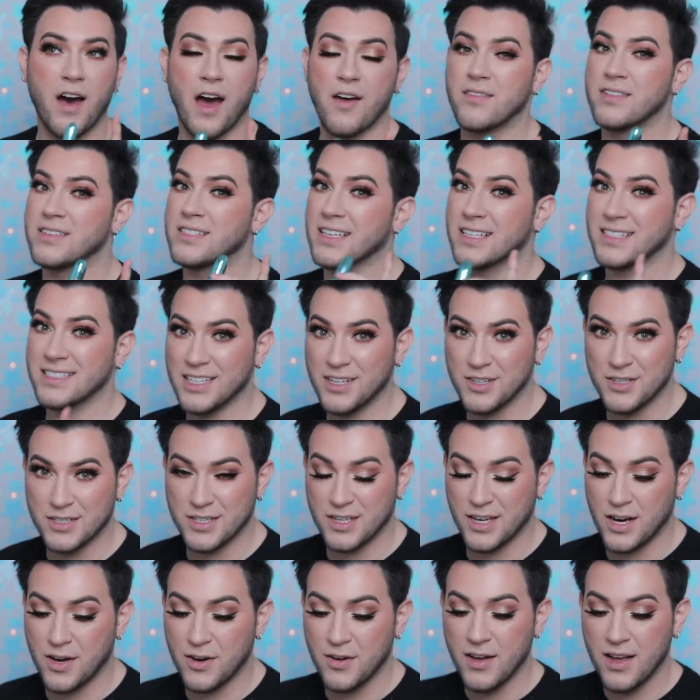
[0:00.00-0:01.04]
five, six years
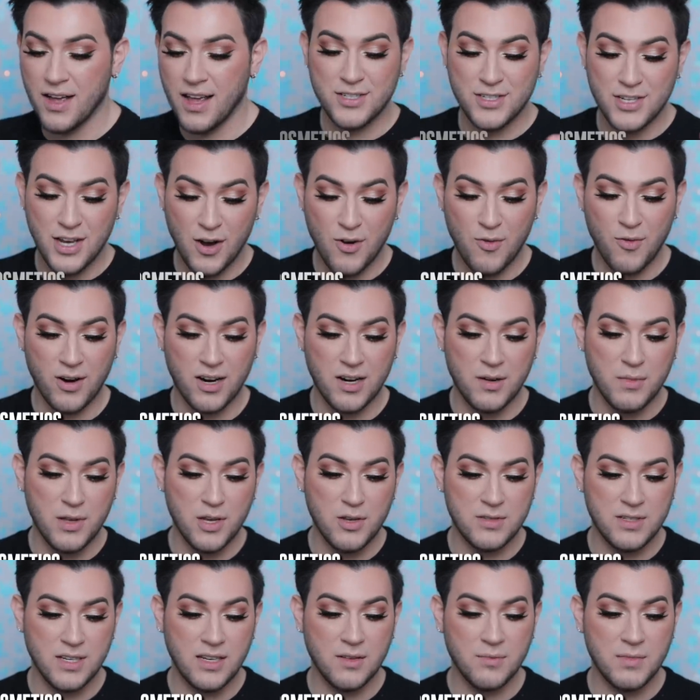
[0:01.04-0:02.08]
ago. So we're gonna be
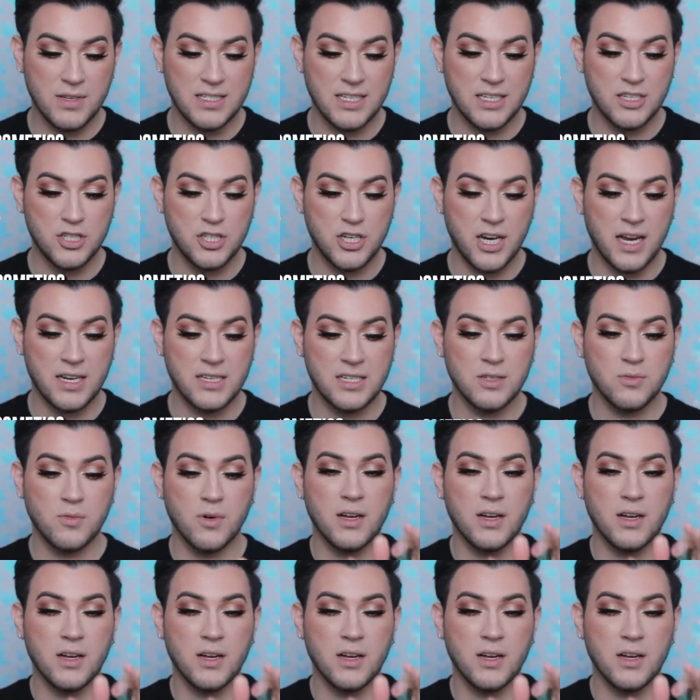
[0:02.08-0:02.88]
using this Enchanted